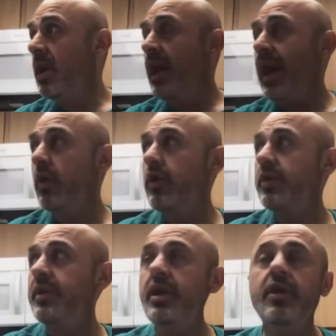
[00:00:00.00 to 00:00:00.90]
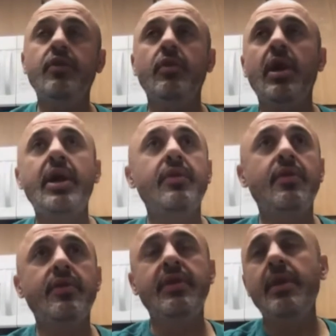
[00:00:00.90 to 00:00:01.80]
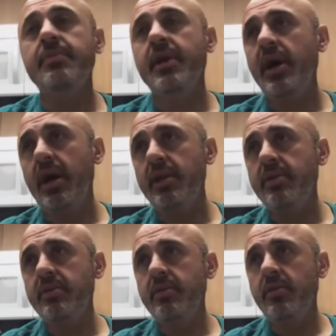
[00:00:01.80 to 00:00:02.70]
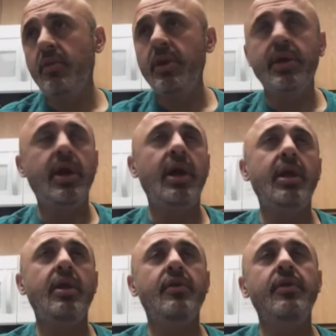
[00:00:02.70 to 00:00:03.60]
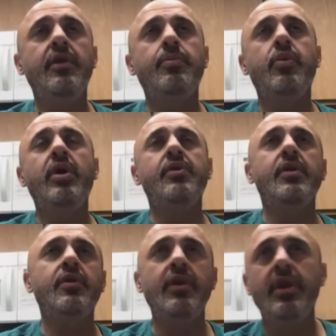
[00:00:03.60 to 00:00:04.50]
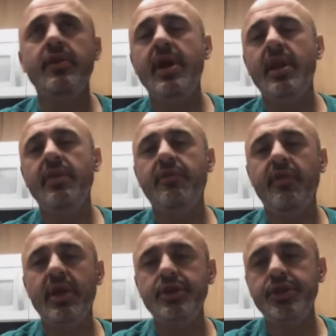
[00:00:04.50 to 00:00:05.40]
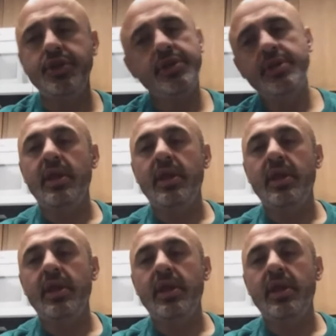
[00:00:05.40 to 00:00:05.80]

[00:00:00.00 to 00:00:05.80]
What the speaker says: How could the Israelites tempt God when God is in their presence and he's not in the flesh?